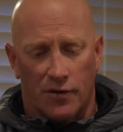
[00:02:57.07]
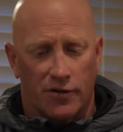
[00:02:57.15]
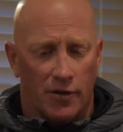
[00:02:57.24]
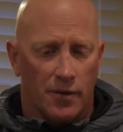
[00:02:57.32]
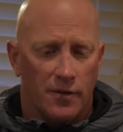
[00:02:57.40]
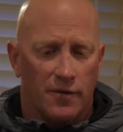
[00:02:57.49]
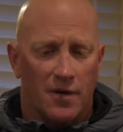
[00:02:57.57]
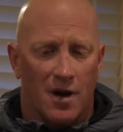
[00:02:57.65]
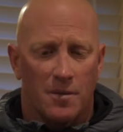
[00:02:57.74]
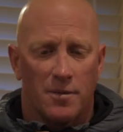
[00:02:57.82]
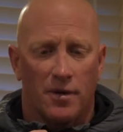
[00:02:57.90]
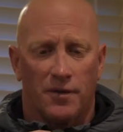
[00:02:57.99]
so you've got
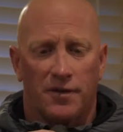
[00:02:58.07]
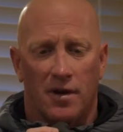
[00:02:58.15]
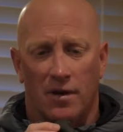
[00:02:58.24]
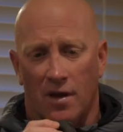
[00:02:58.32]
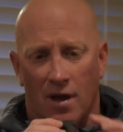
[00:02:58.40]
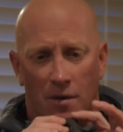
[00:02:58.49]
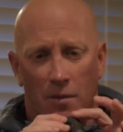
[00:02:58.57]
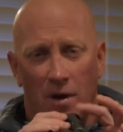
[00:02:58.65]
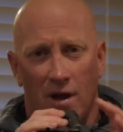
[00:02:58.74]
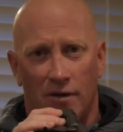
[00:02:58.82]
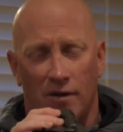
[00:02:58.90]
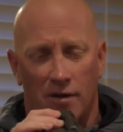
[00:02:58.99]
a built-in kind of
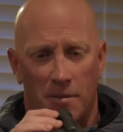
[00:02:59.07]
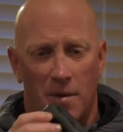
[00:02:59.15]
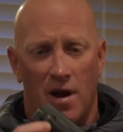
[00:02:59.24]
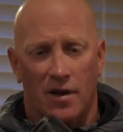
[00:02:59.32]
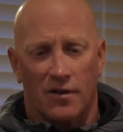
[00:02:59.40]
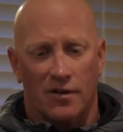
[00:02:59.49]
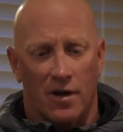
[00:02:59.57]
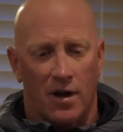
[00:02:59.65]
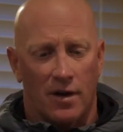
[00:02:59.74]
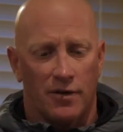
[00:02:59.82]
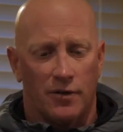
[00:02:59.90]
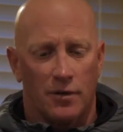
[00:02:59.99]
wedge on the
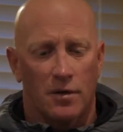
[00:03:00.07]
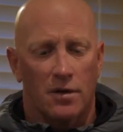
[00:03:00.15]
backside, dual